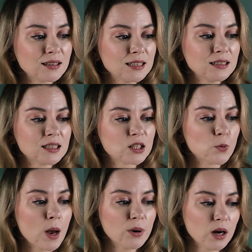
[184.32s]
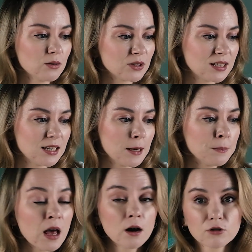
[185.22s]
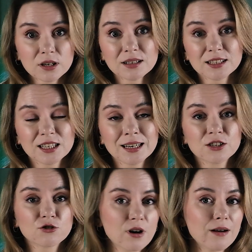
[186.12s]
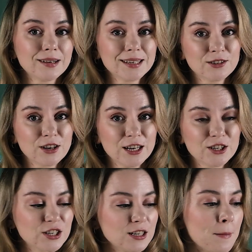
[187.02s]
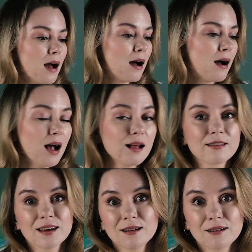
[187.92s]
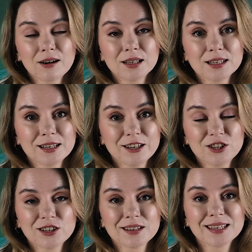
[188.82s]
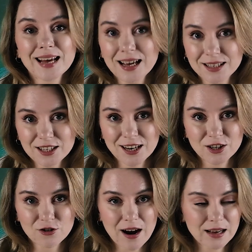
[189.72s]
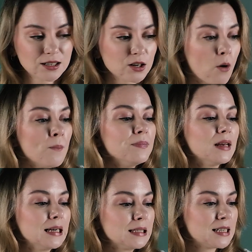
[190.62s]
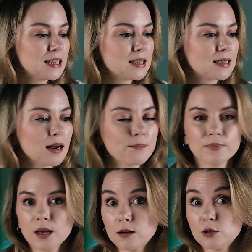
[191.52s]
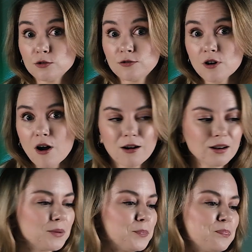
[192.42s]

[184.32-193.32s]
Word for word: dealers, web hosting, real estate, travel, education, uh, healthcare organizations, et cetera. So it is a tool for all.